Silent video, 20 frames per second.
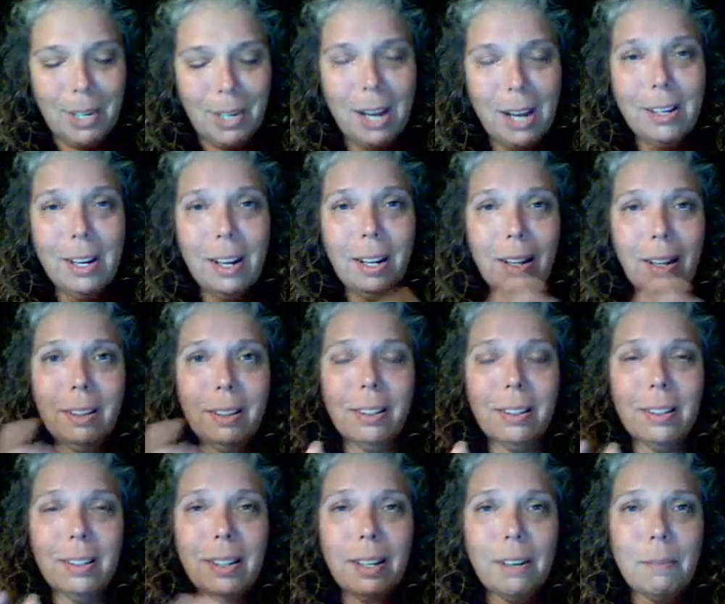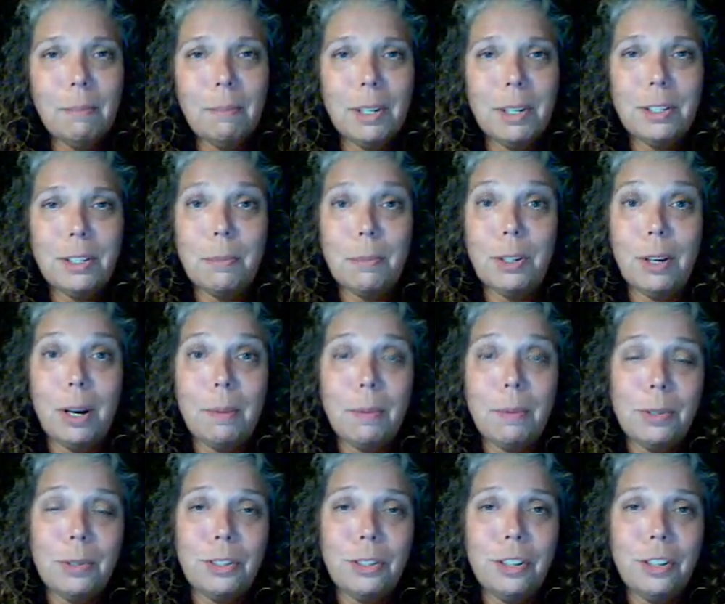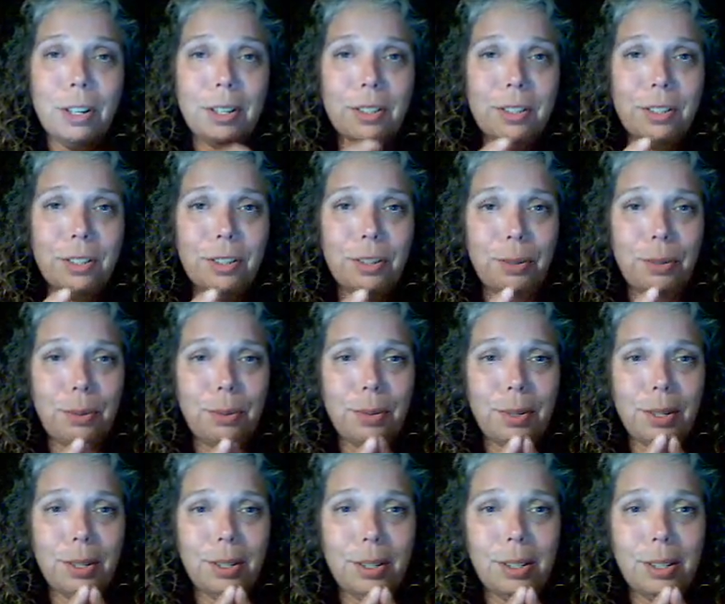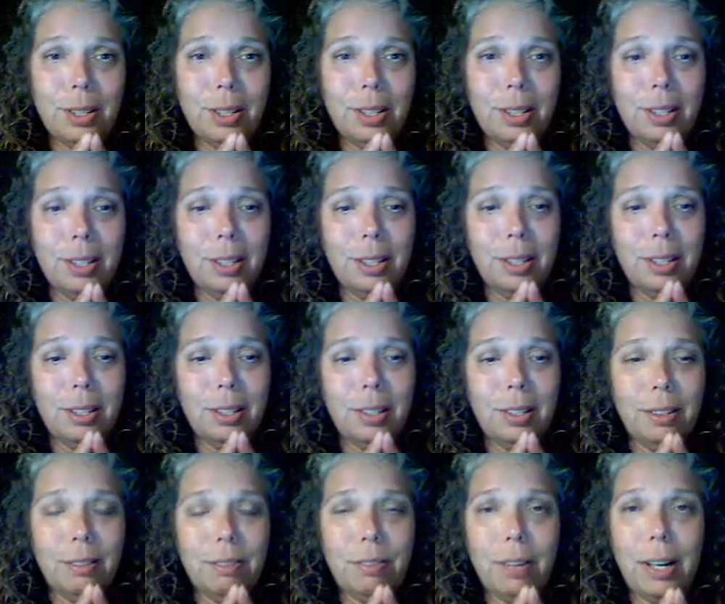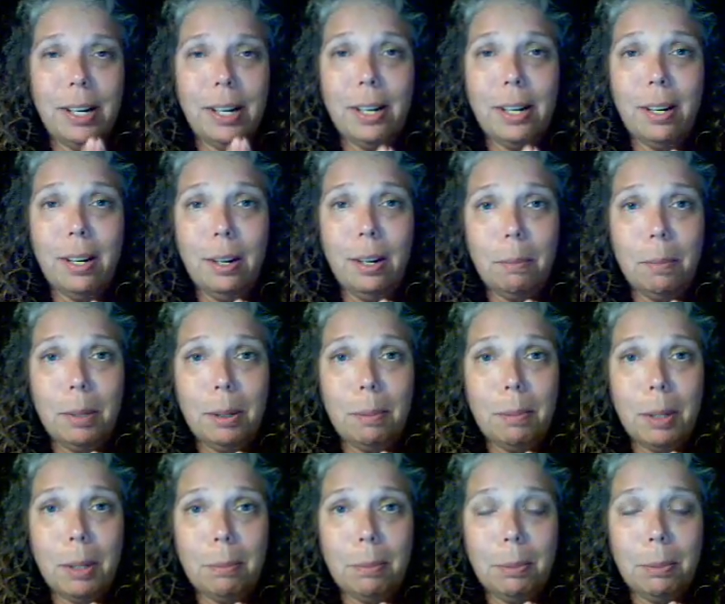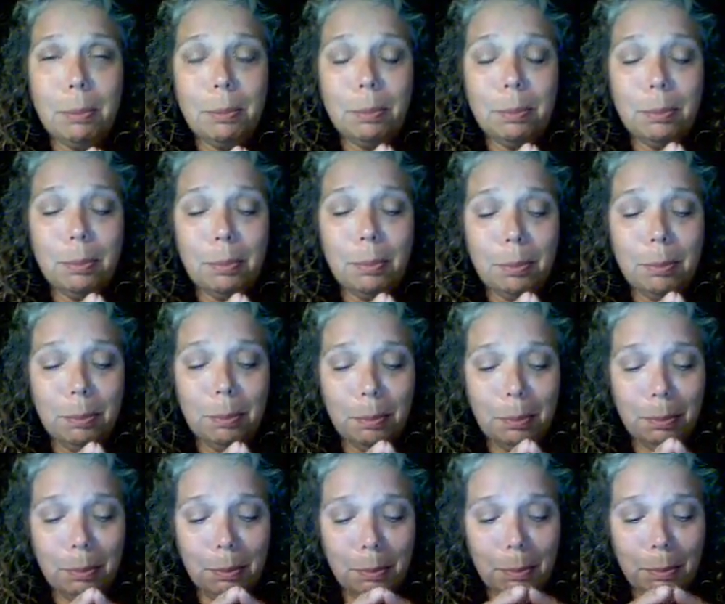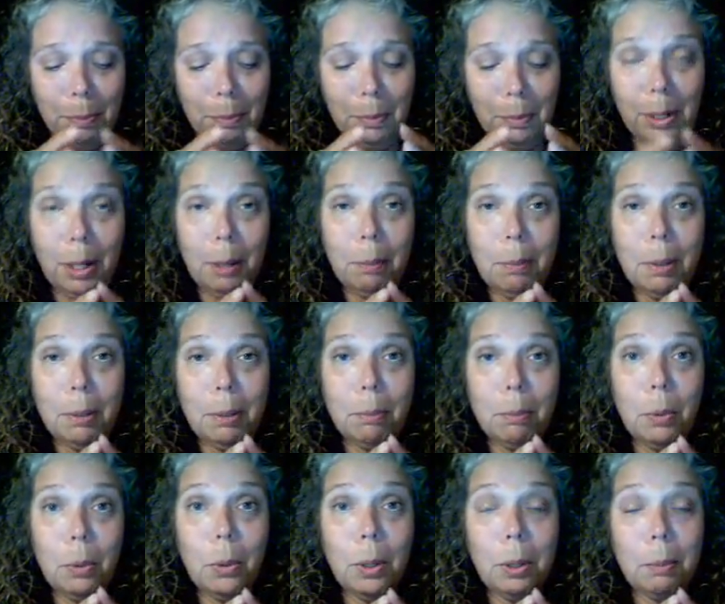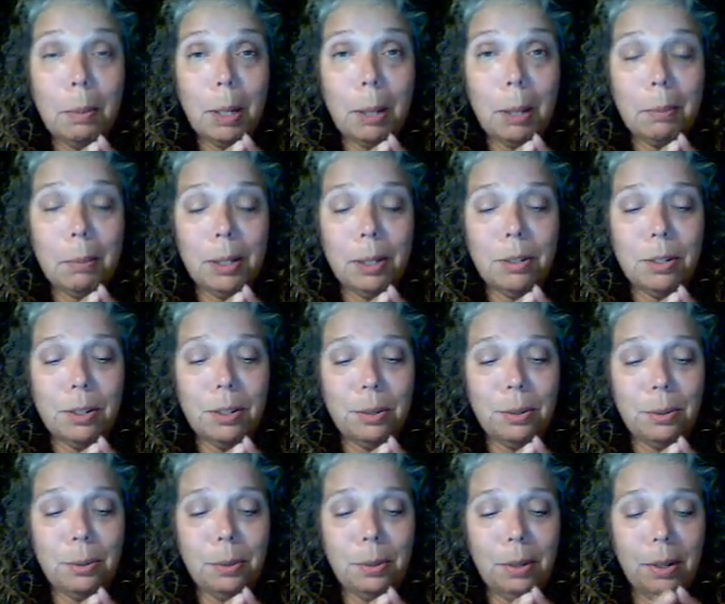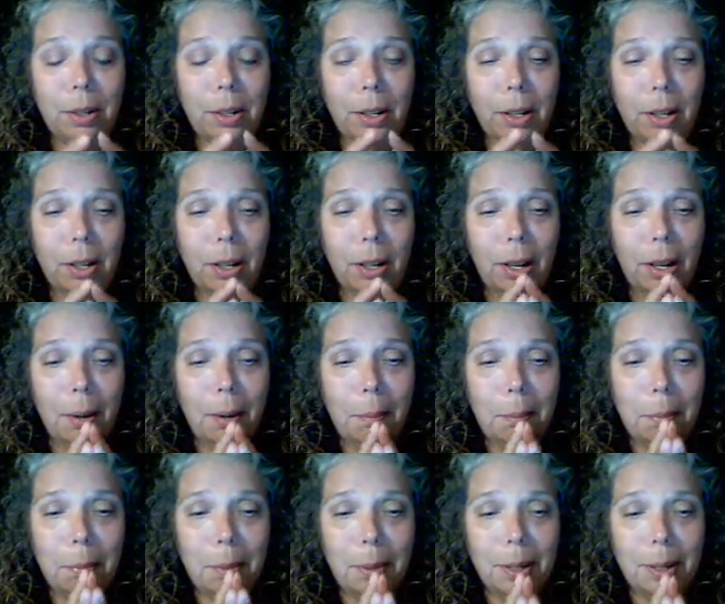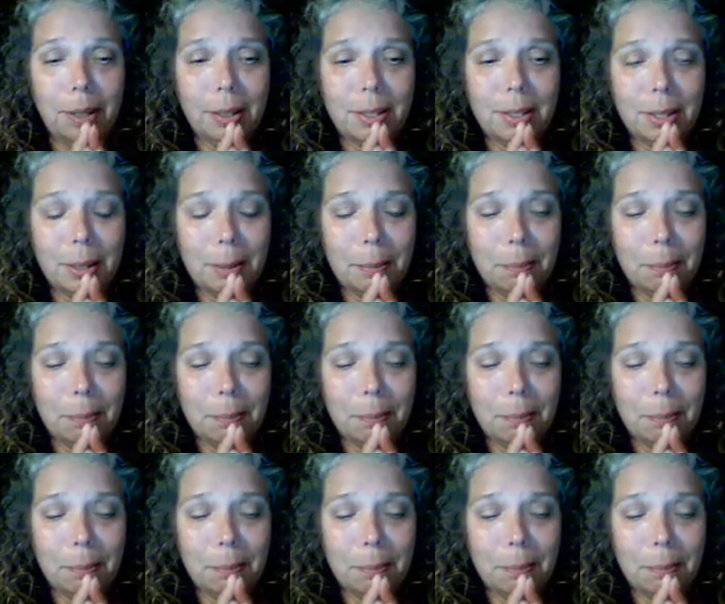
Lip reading: And that'll give my subscribers a chance to find out a little bit about me, a little bit more about me too. But